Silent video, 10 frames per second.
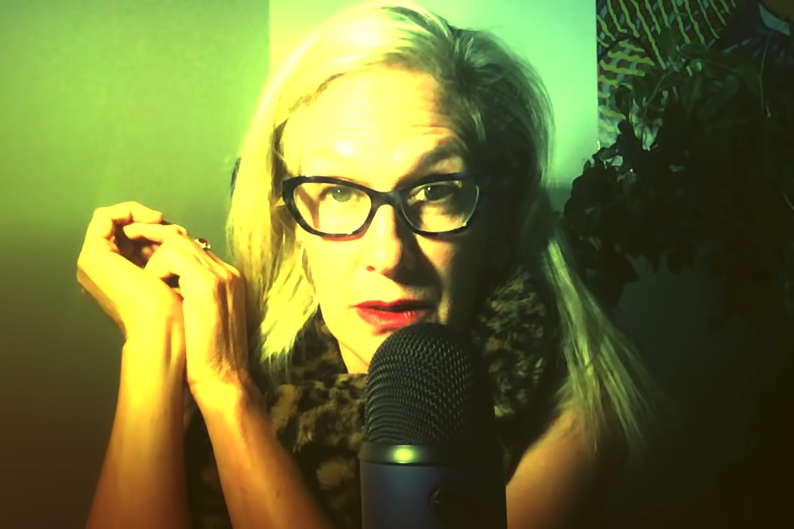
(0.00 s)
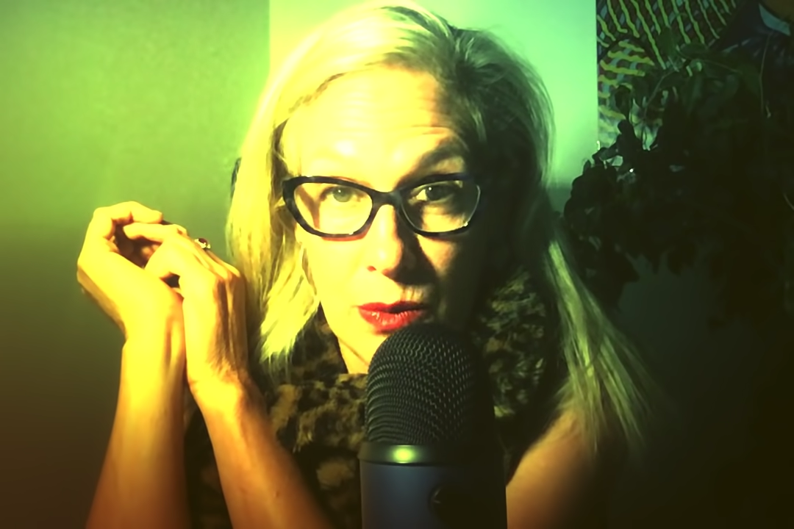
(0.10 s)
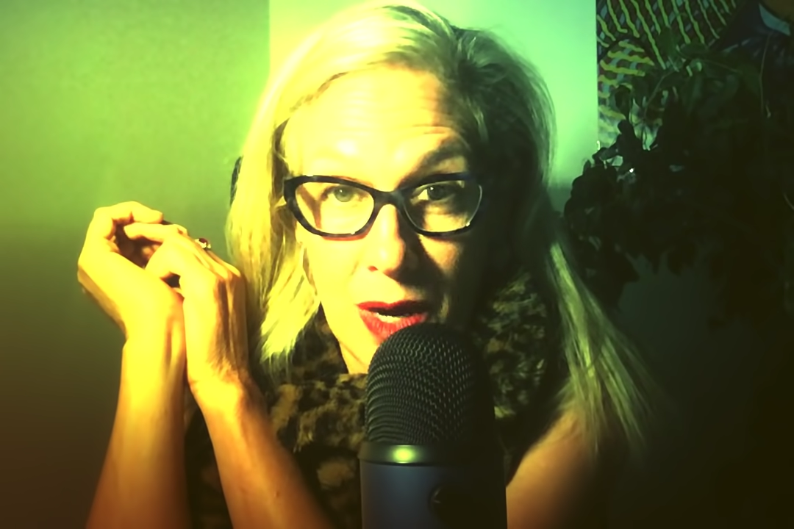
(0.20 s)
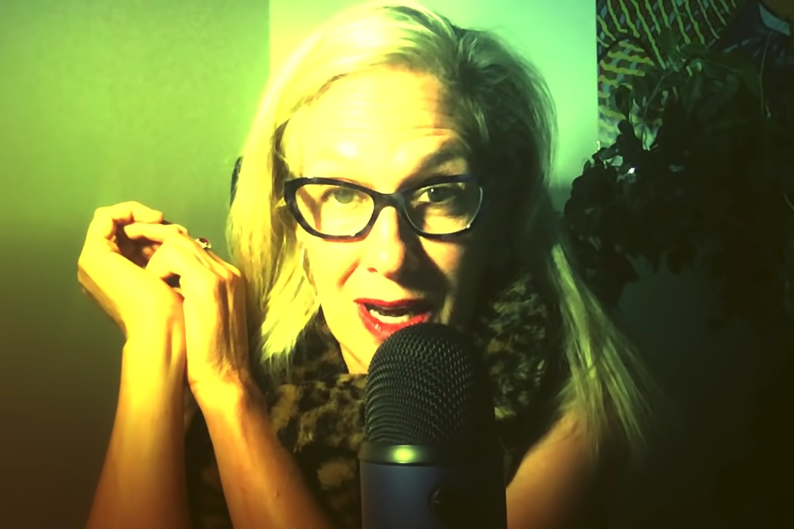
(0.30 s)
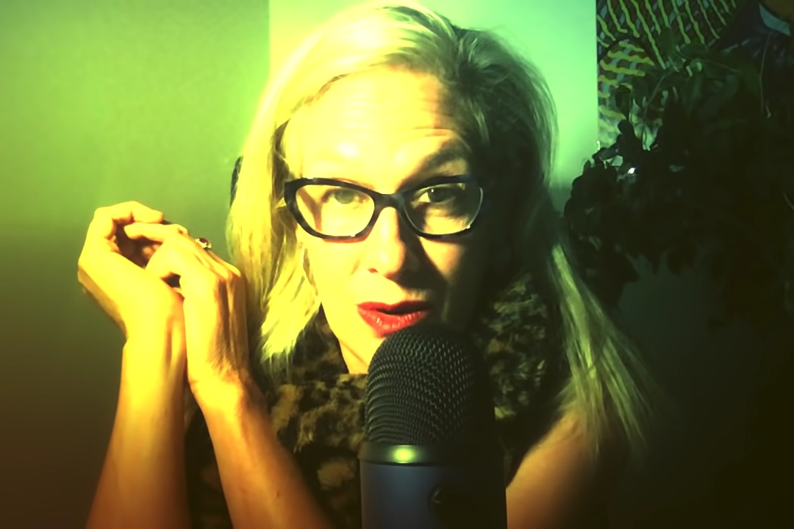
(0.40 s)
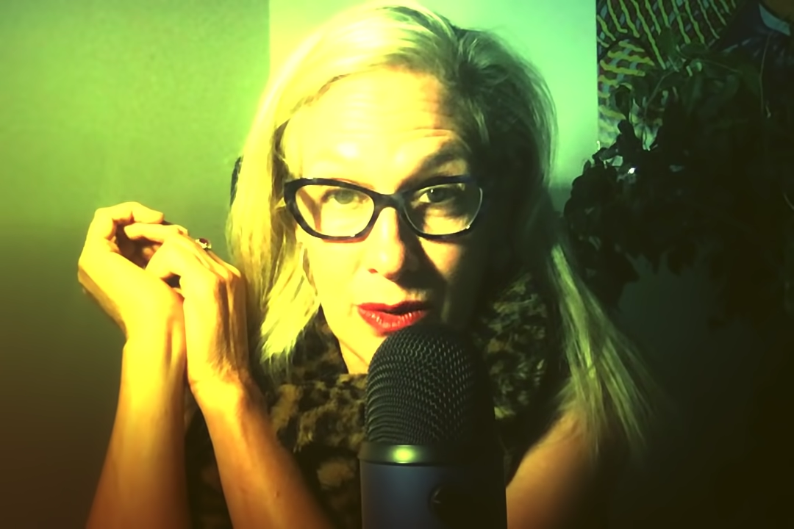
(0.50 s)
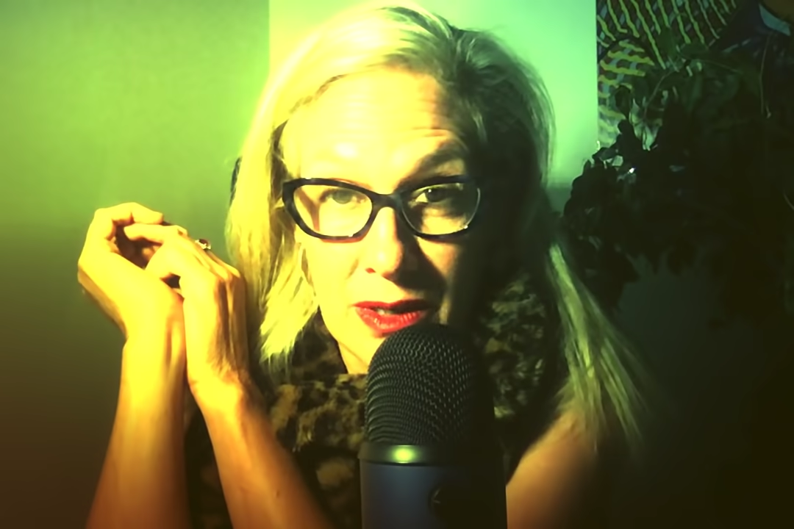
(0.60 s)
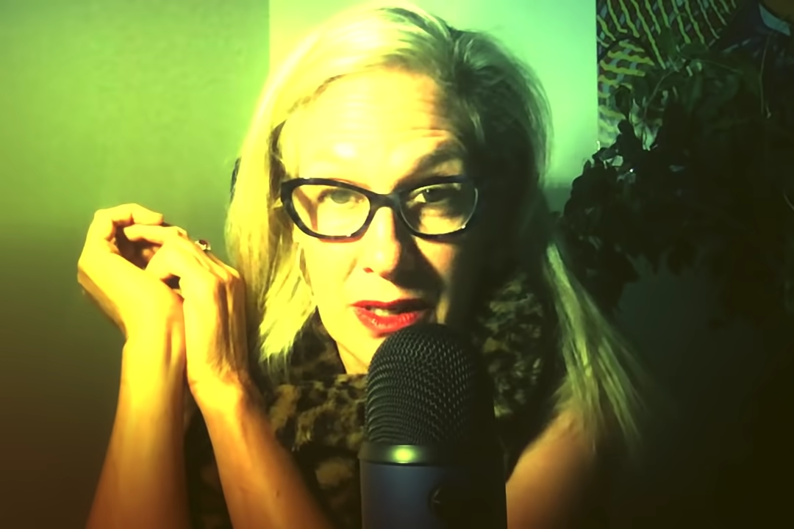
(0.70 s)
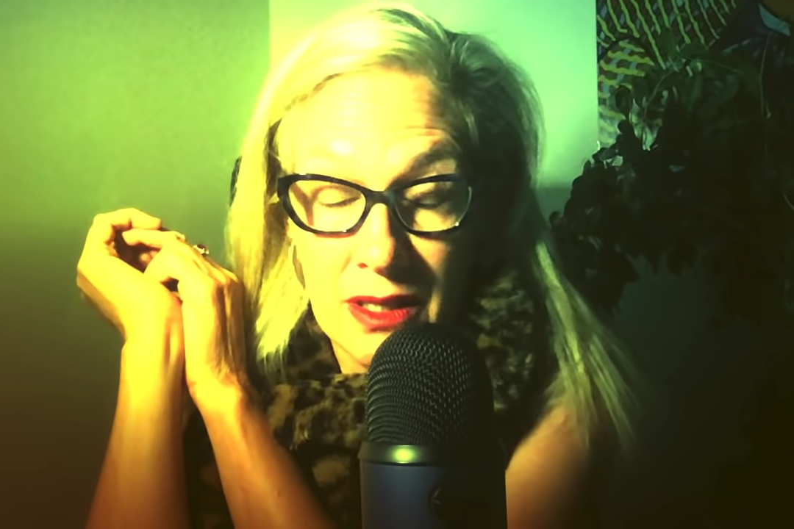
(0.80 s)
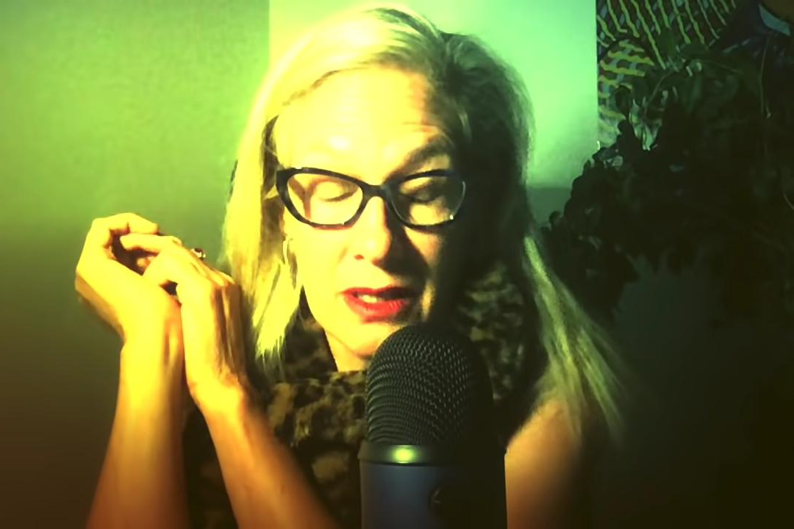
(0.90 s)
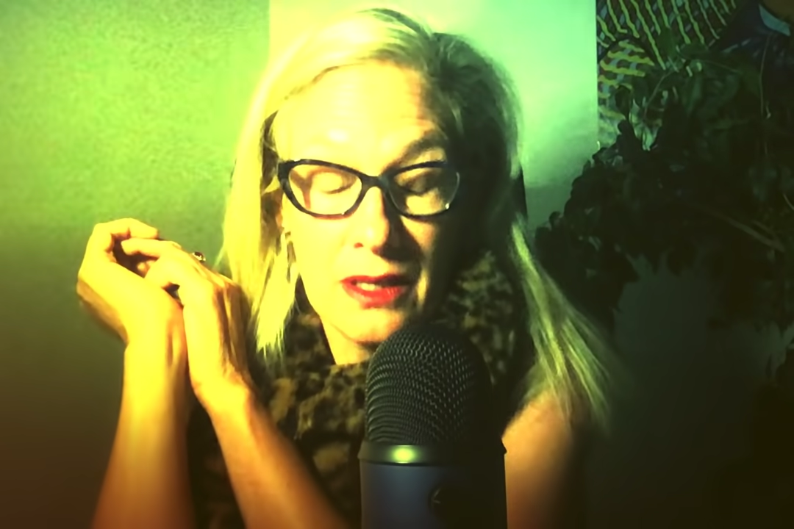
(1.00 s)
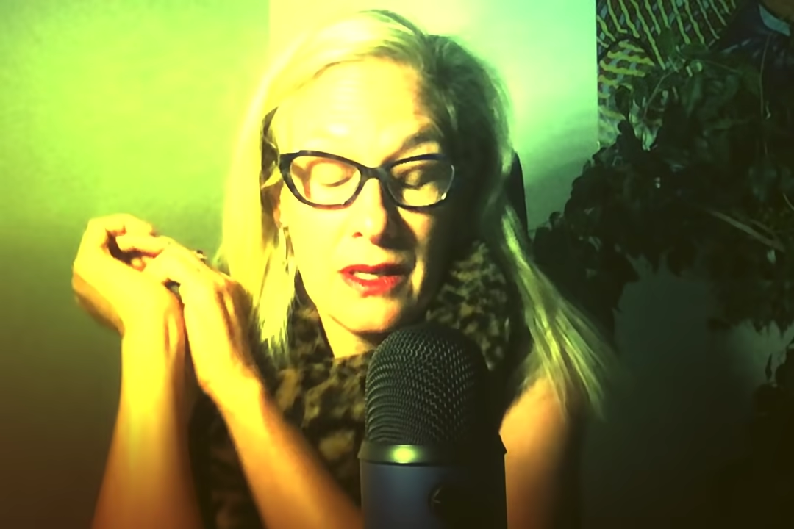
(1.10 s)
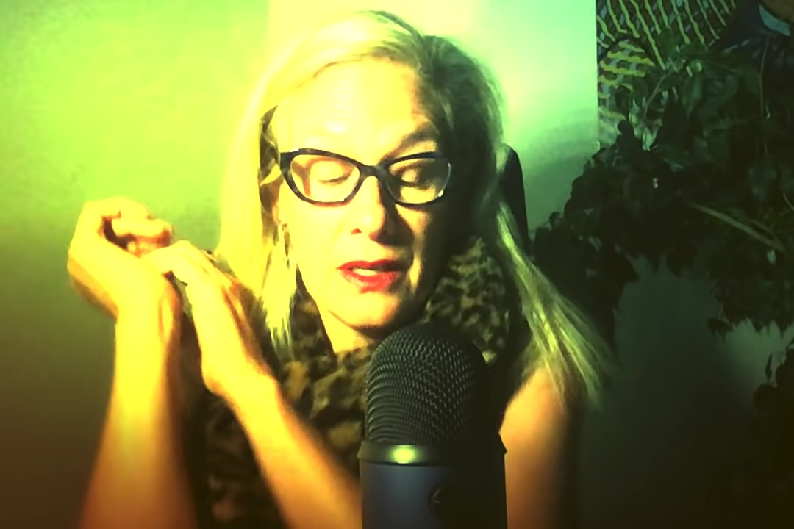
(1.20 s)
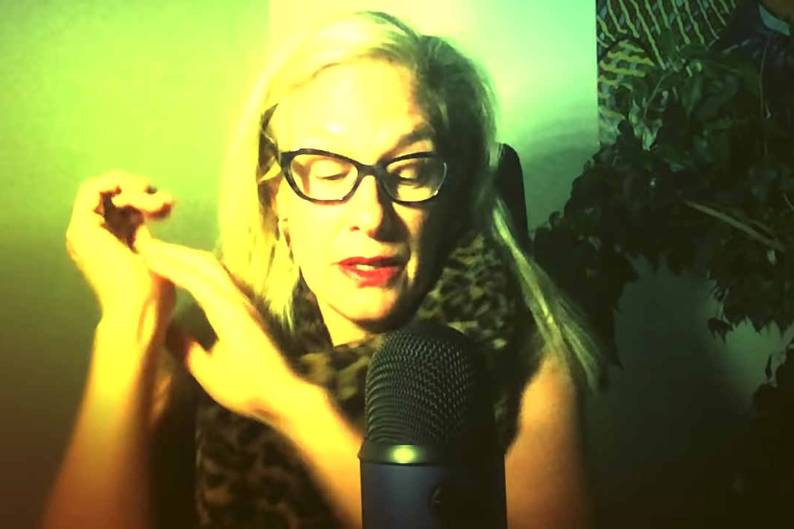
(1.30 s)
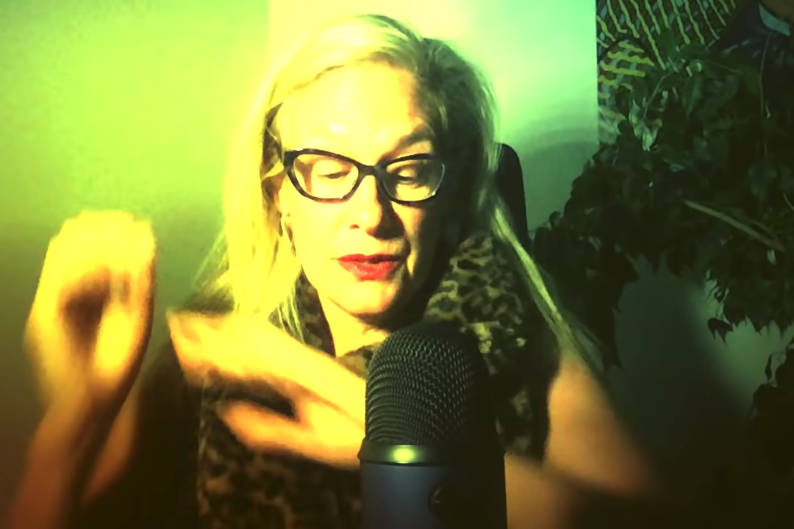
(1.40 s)
wow.
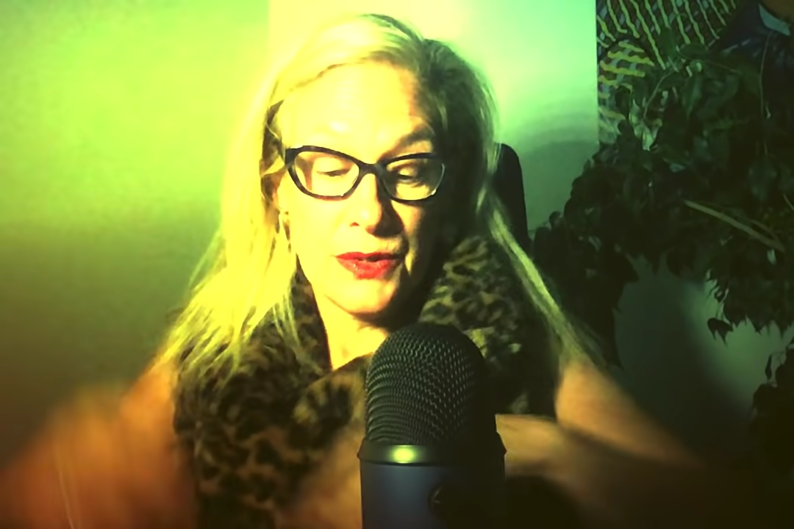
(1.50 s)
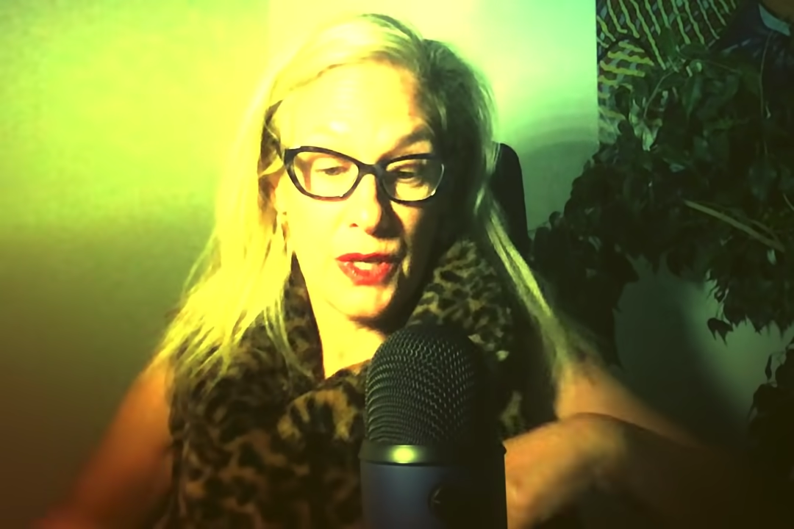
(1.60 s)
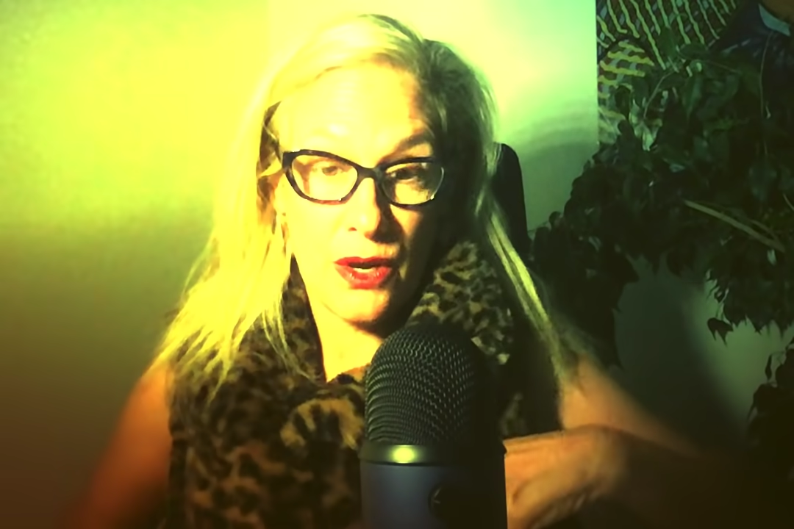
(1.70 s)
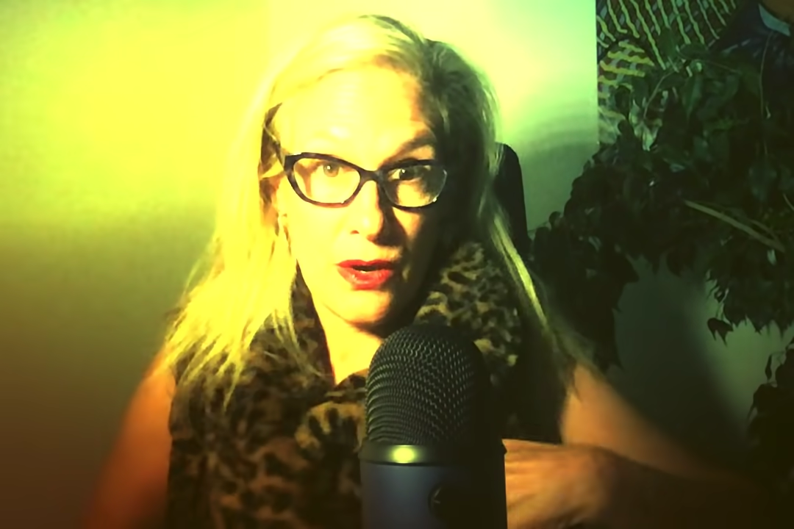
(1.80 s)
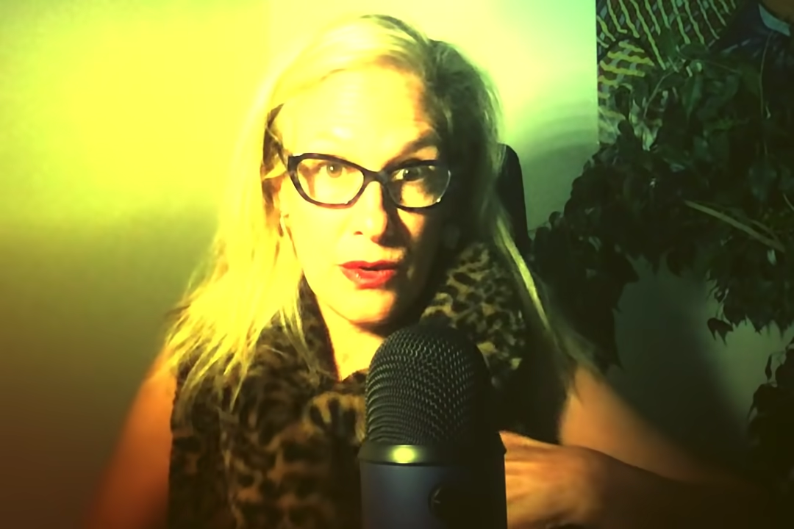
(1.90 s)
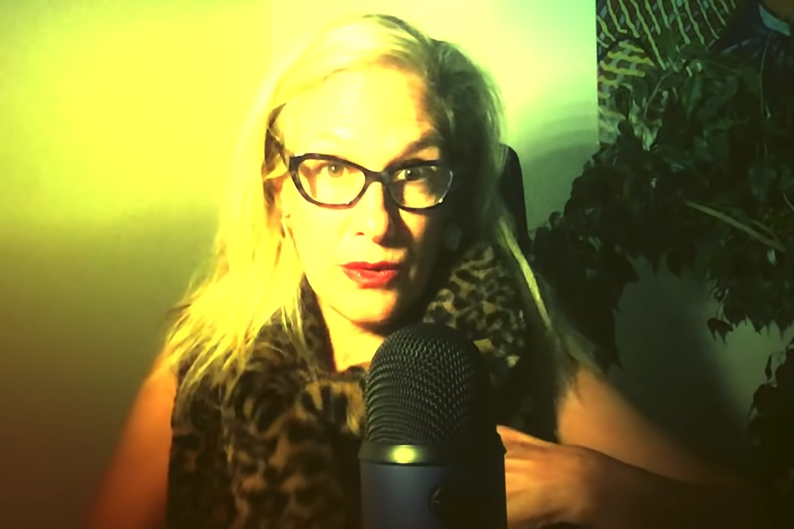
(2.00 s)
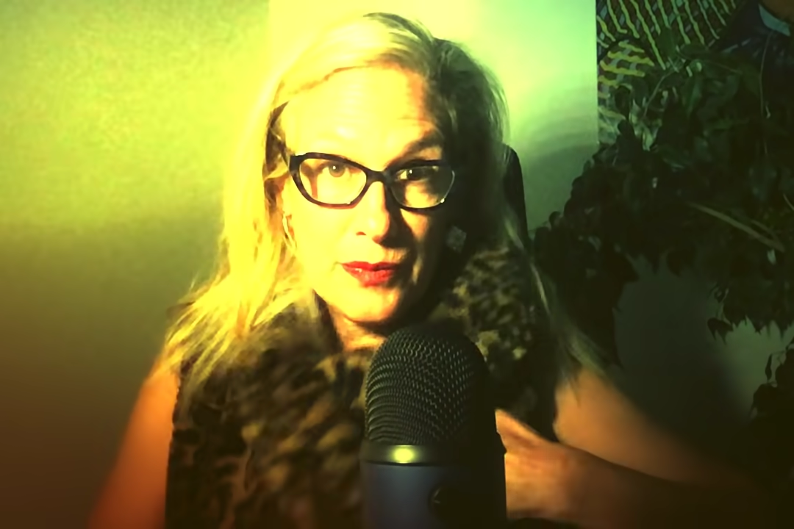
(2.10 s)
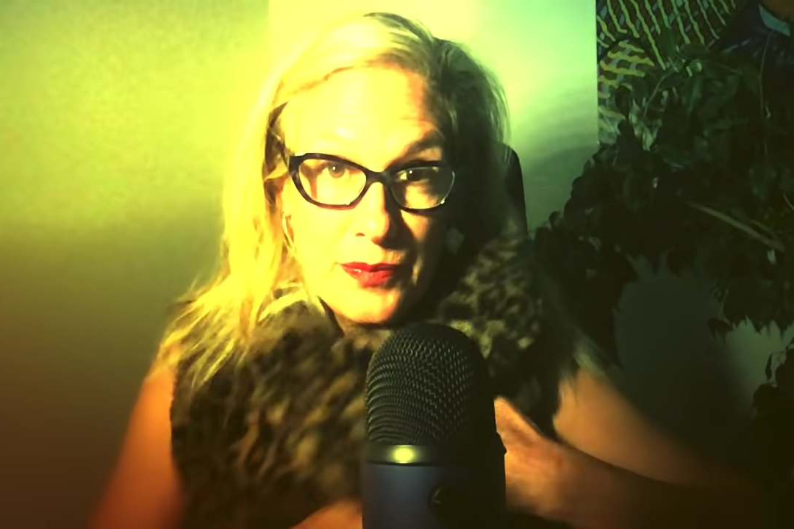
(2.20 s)
So